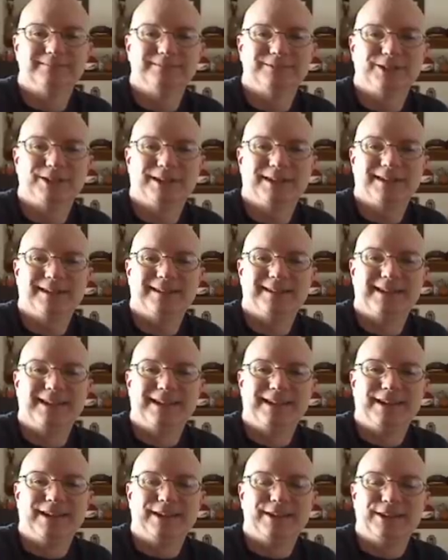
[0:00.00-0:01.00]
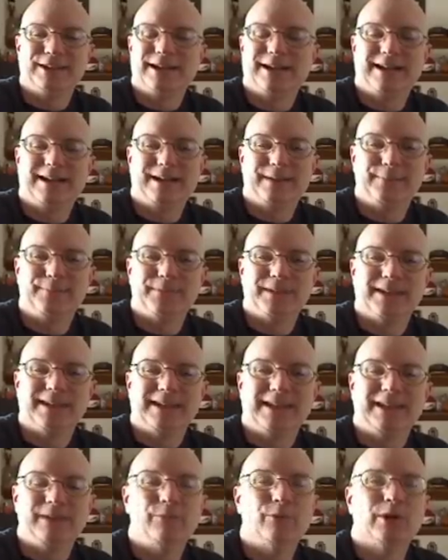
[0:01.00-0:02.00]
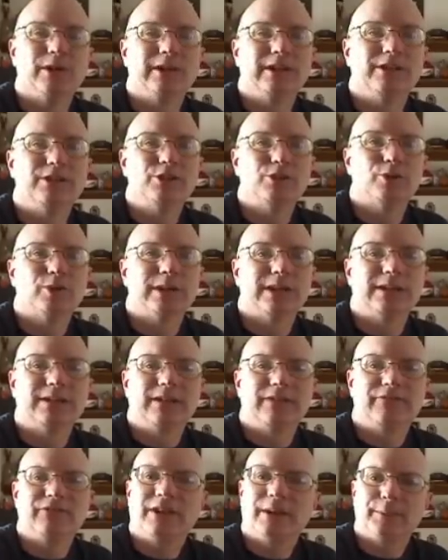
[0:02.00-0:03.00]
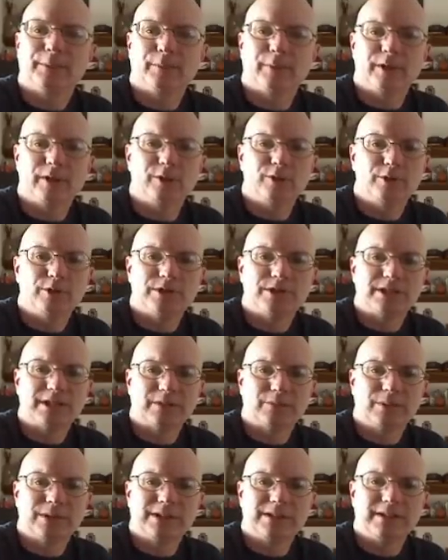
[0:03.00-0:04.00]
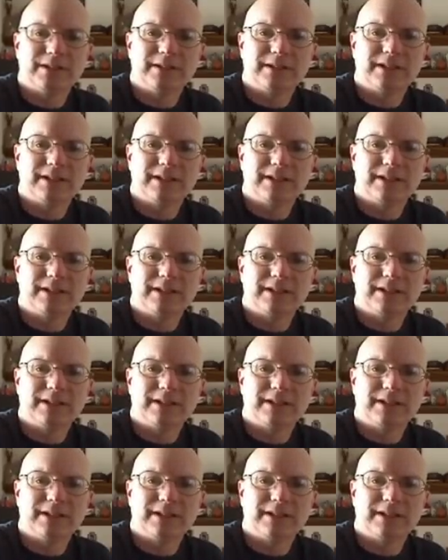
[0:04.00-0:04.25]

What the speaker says: Okay, he really enjoyed the family reunions that we did.